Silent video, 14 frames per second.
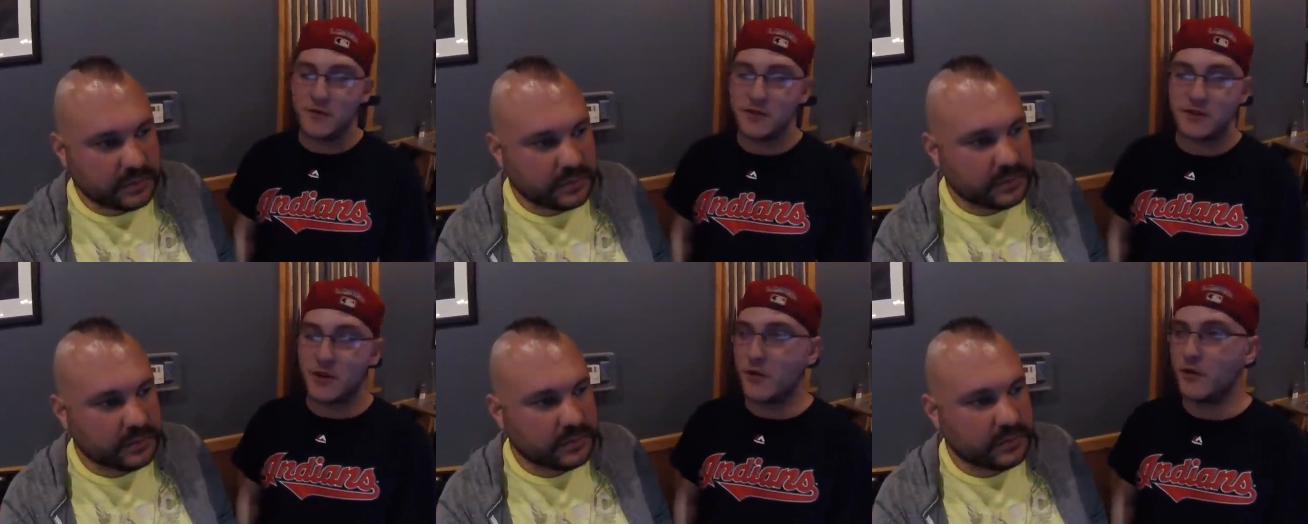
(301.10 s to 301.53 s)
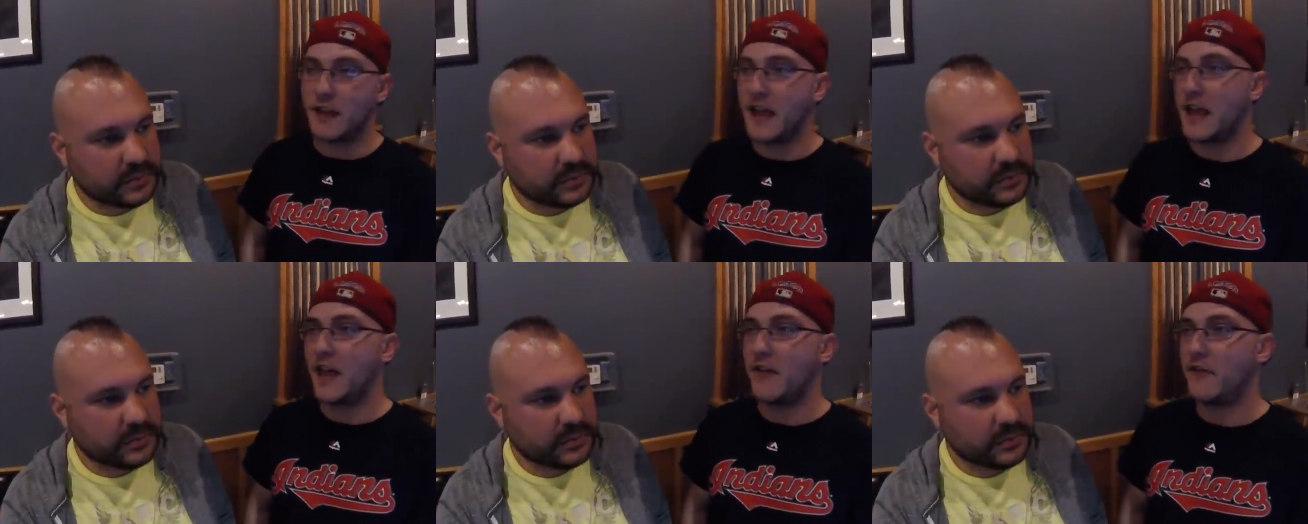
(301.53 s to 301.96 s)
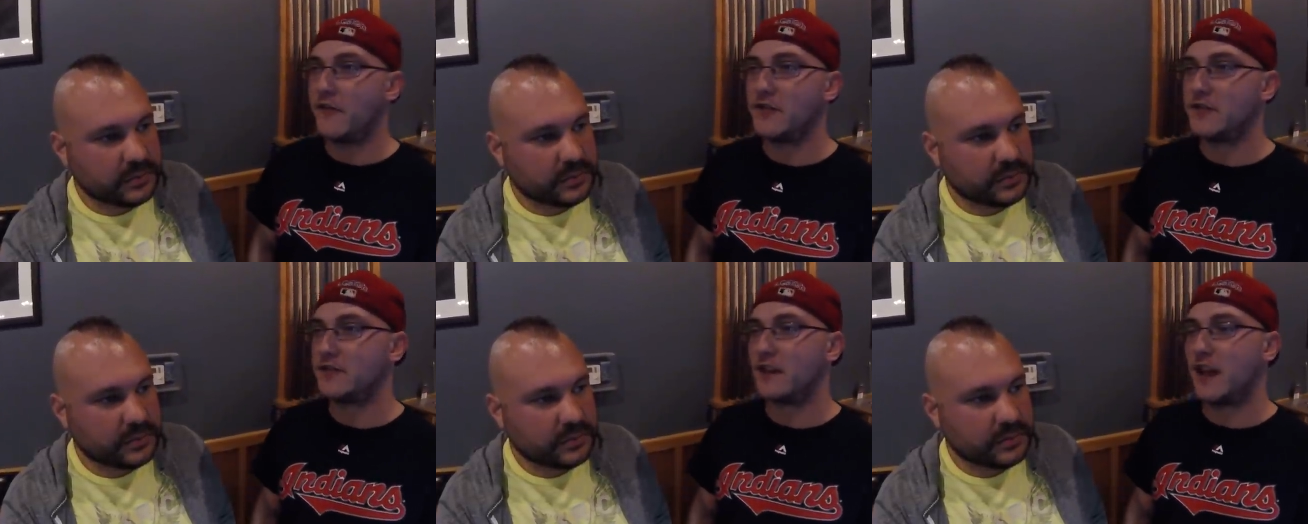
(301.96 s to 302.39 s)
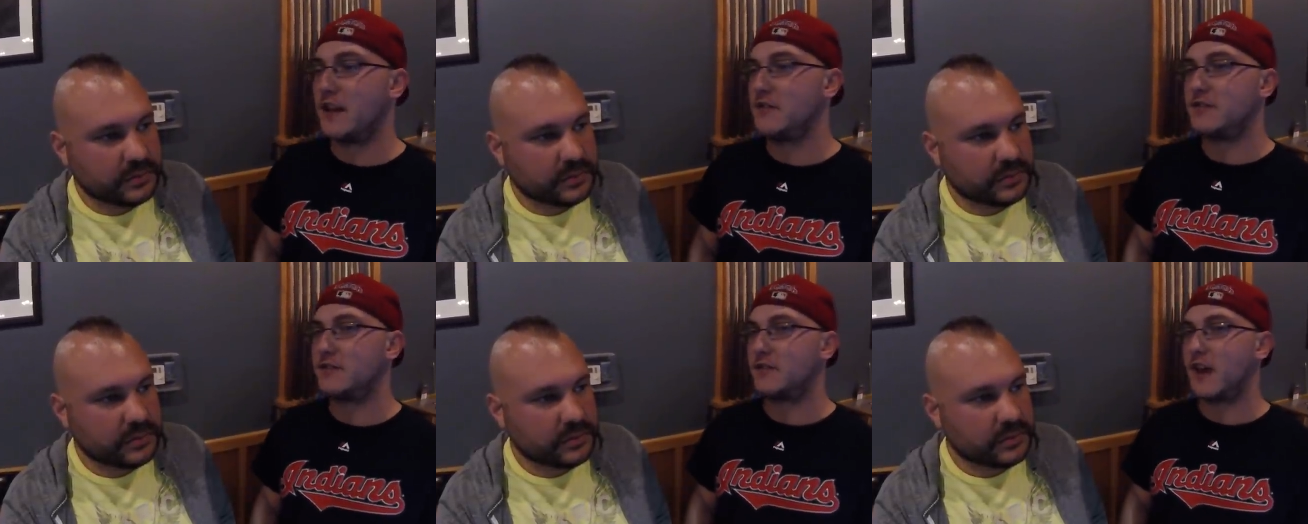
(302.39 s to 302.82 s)
Speaker 1: just don't laugh. Just I
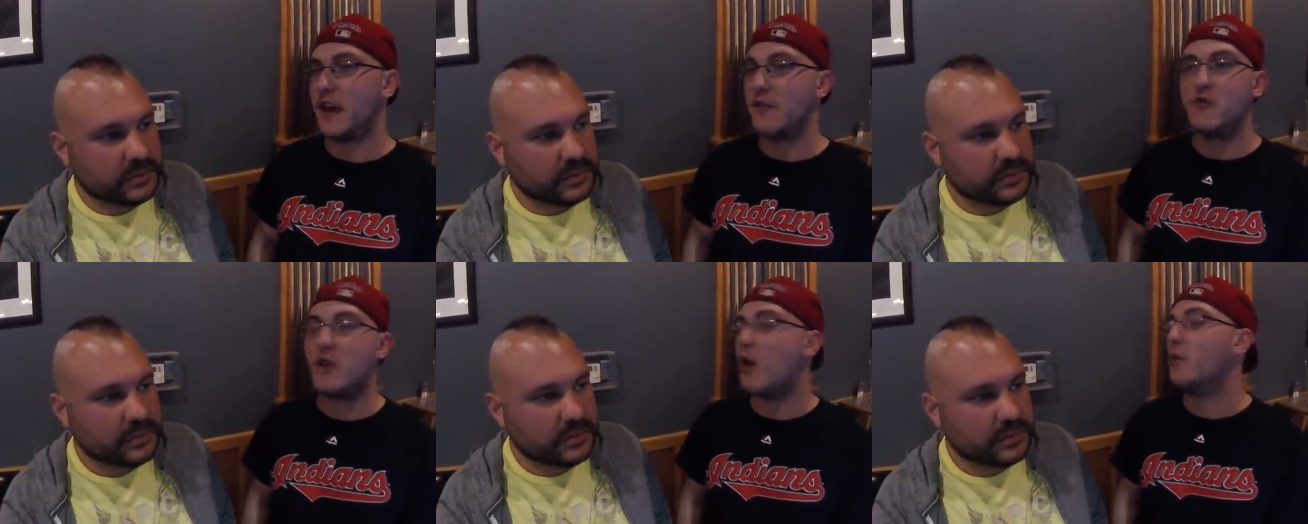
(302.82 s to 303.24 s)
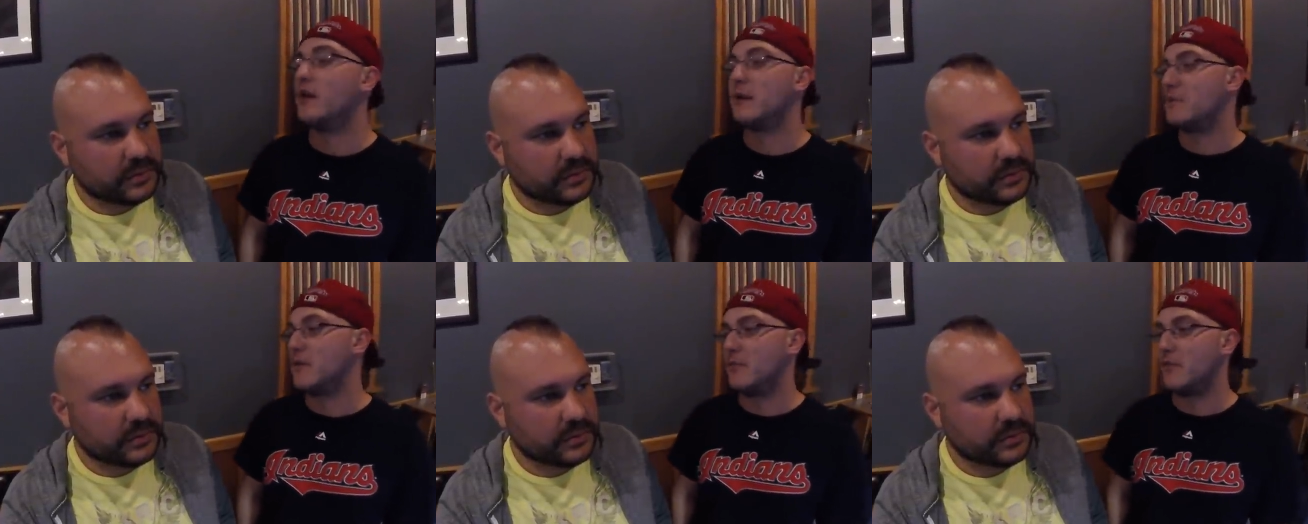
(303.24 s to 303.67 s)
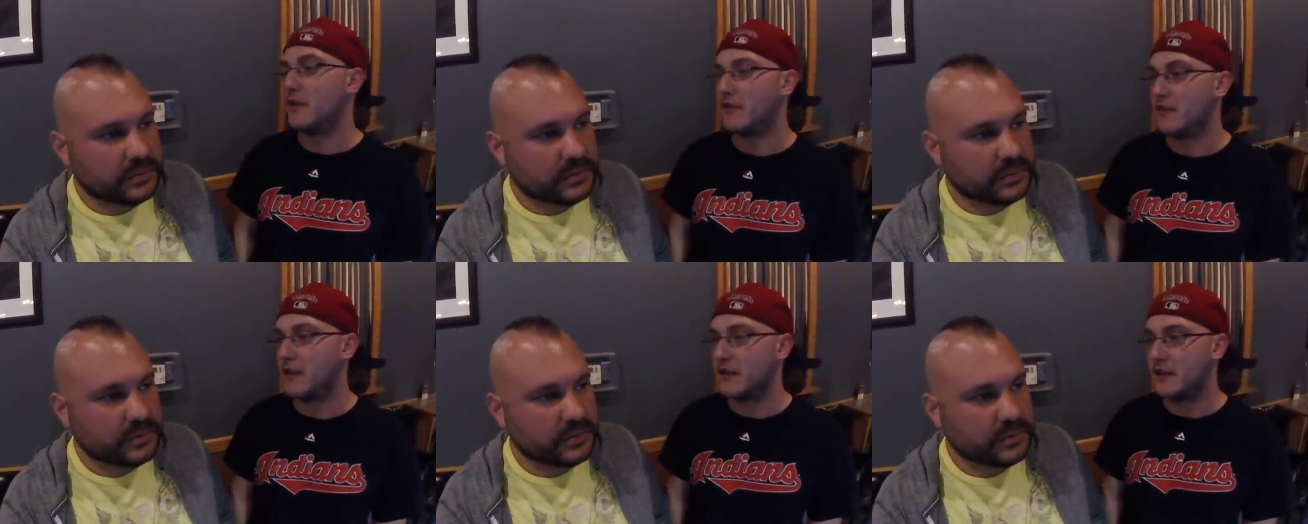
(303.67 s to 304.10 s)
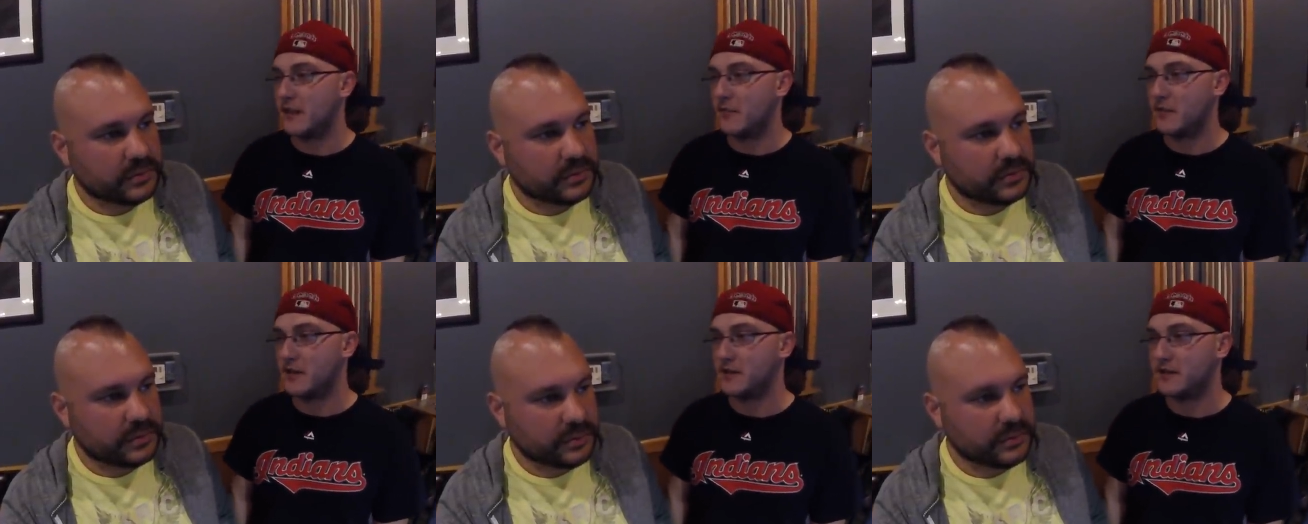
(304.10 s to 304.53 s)
just I don't know any people that are like
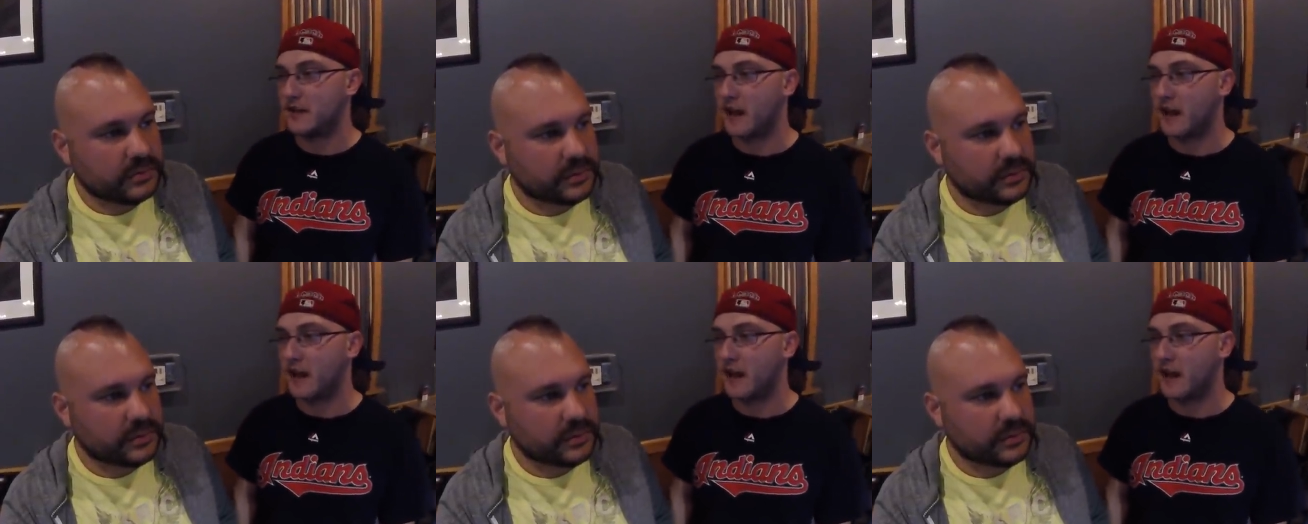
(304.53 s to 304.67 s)
that, because